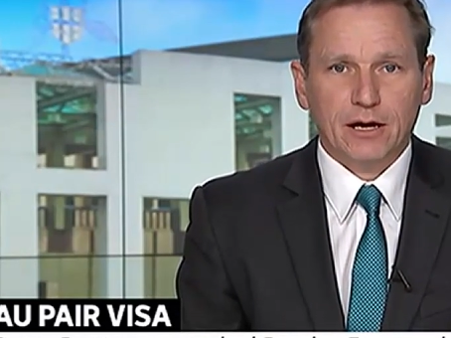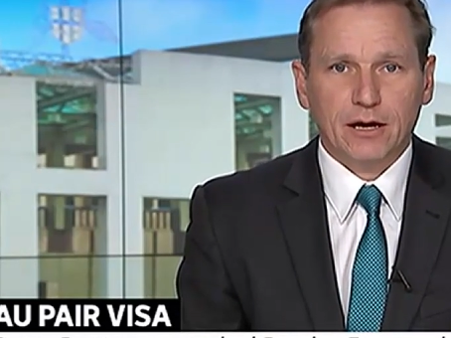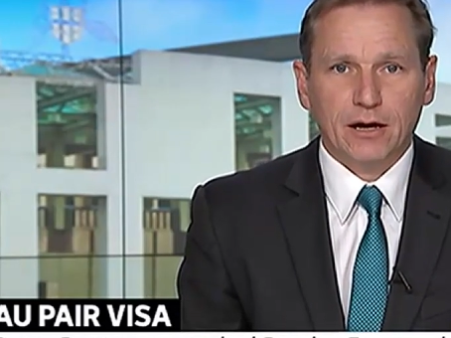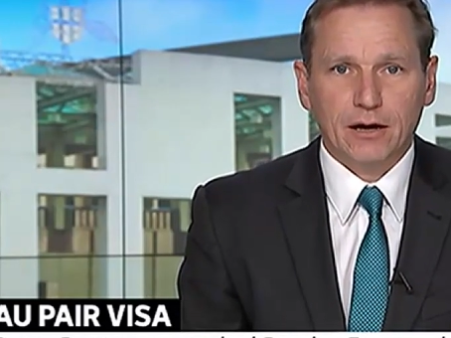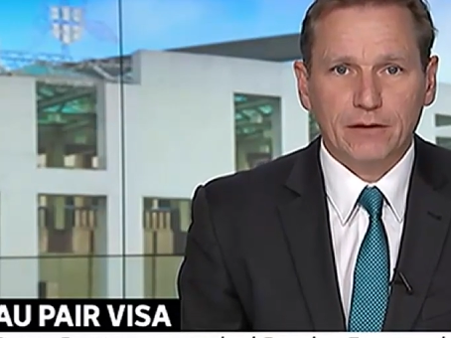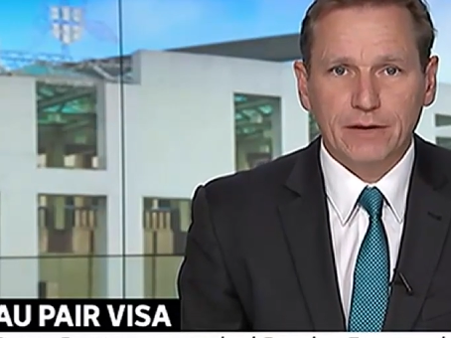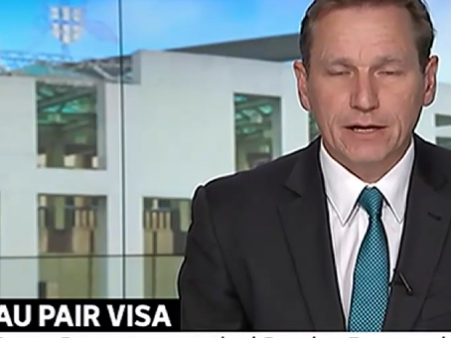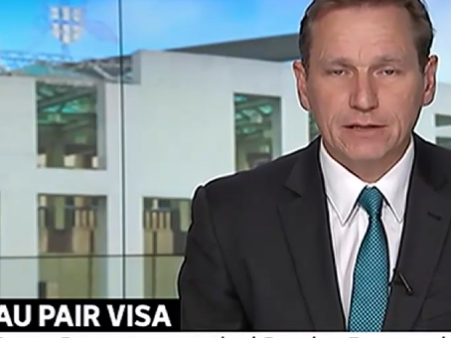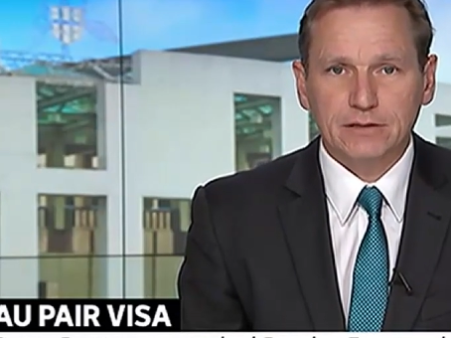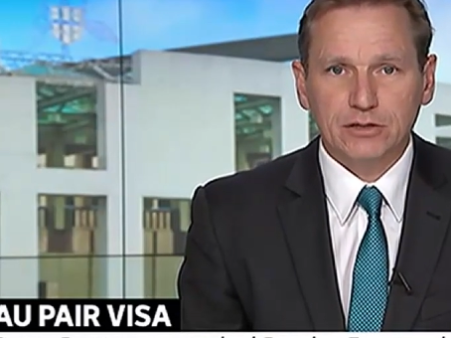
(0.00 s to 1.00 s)
and that
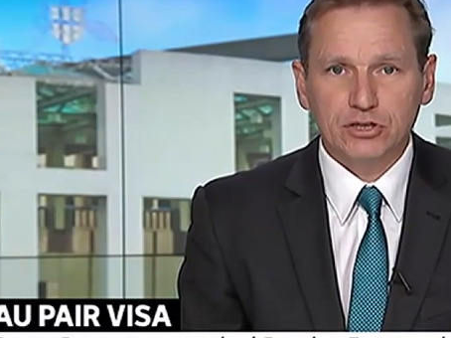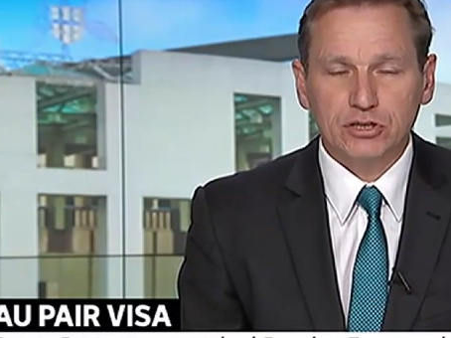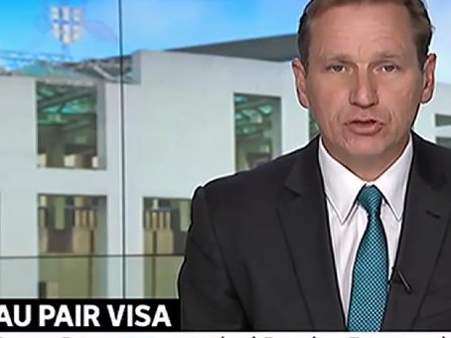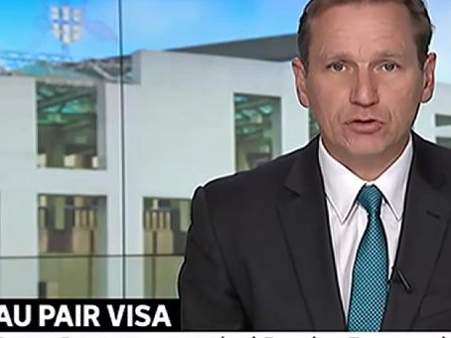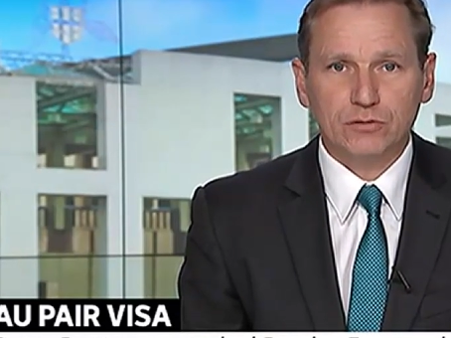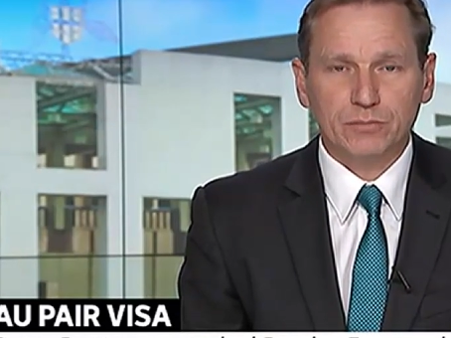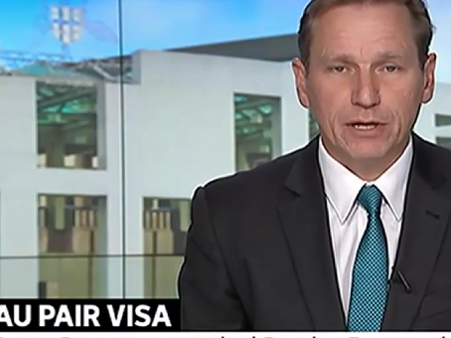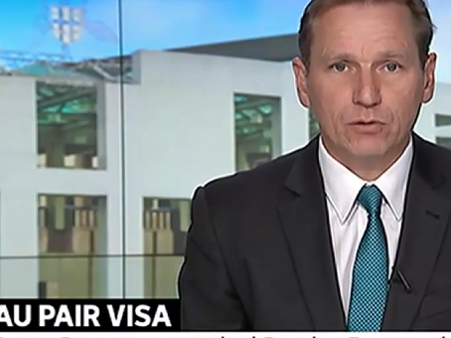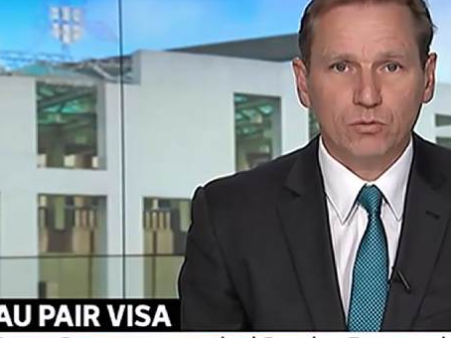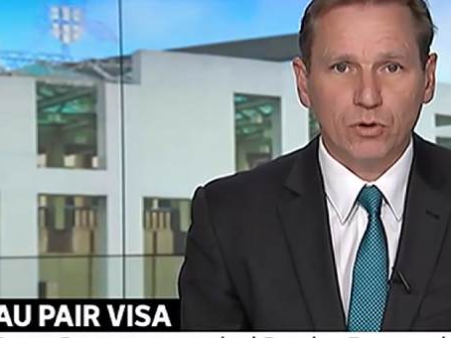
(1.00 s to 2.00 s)
is that she shouldn't
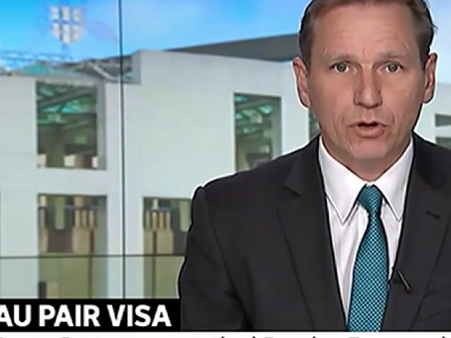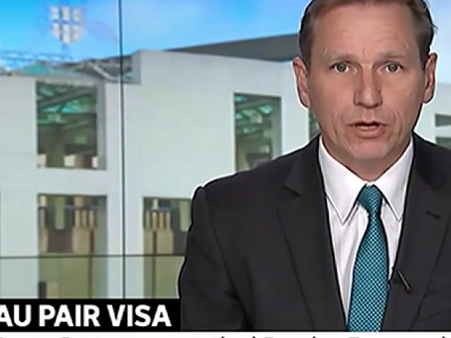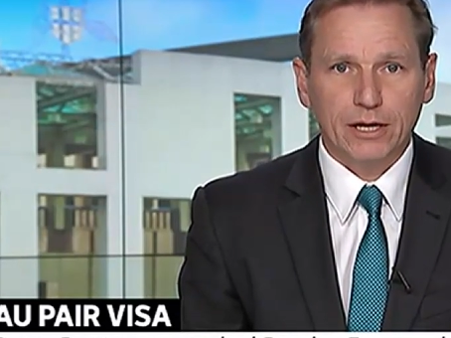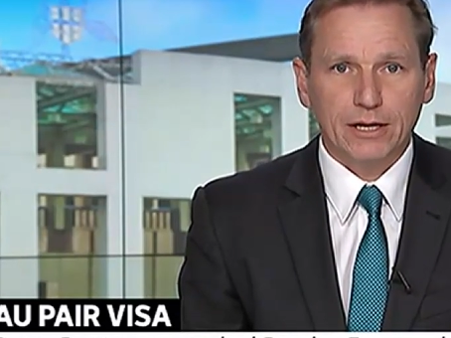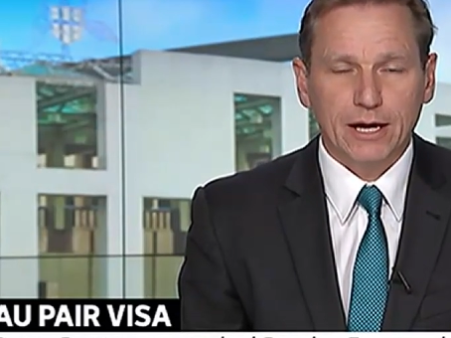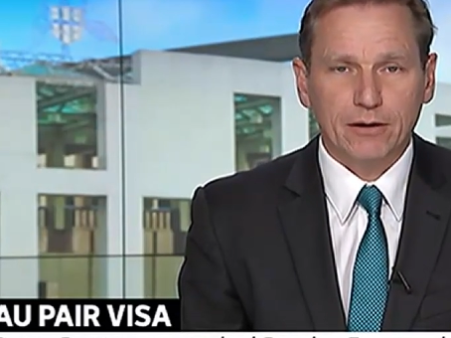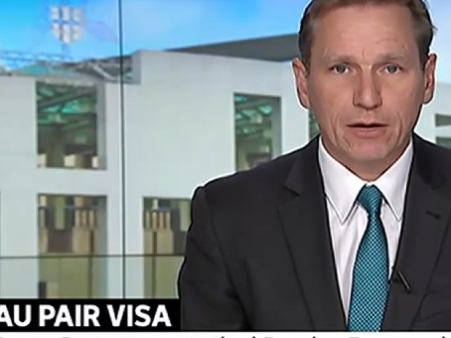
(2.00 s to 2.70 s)
be working. Now,